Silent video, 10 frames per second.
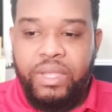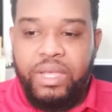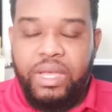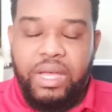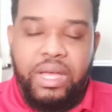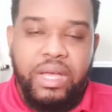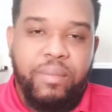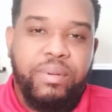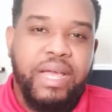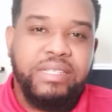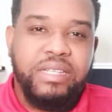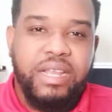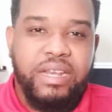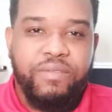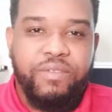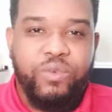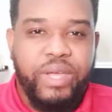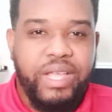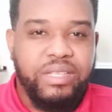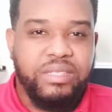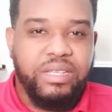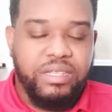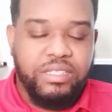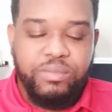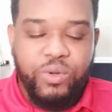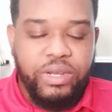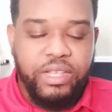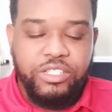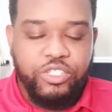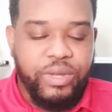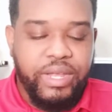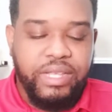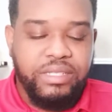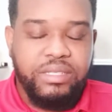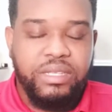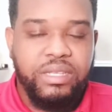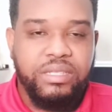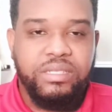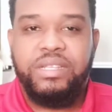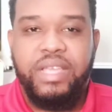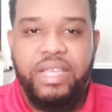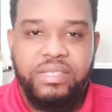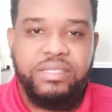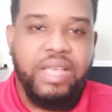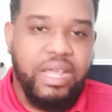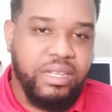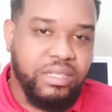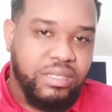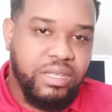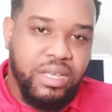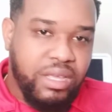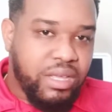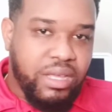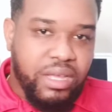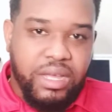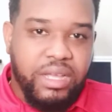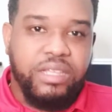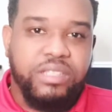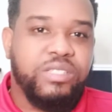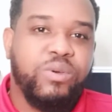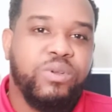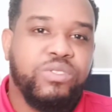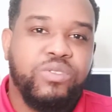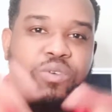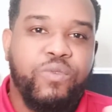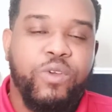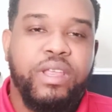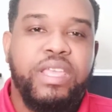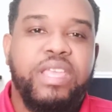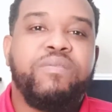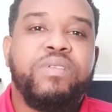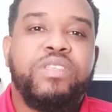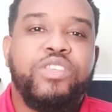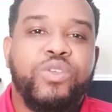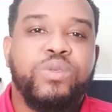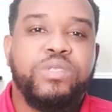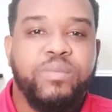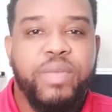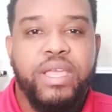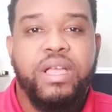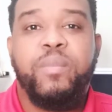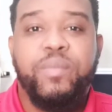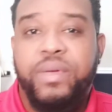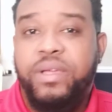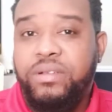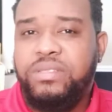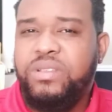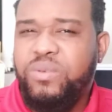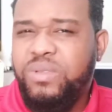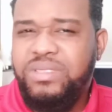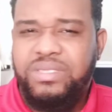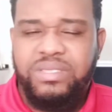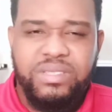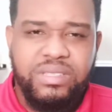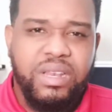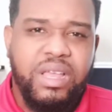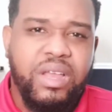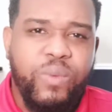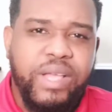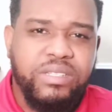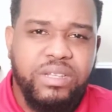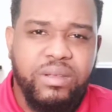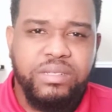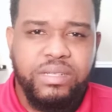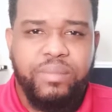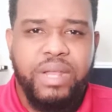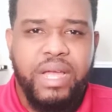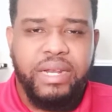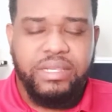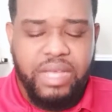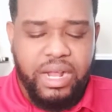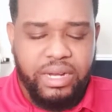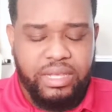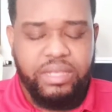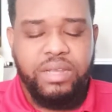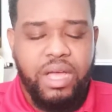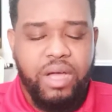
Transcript: applies it in different ways, in smoothies, drinks, teas, shakes, salads, so on and so forth, even to use to make gummy bears. So it's just a lot of ways you can actually apply this algae. Now,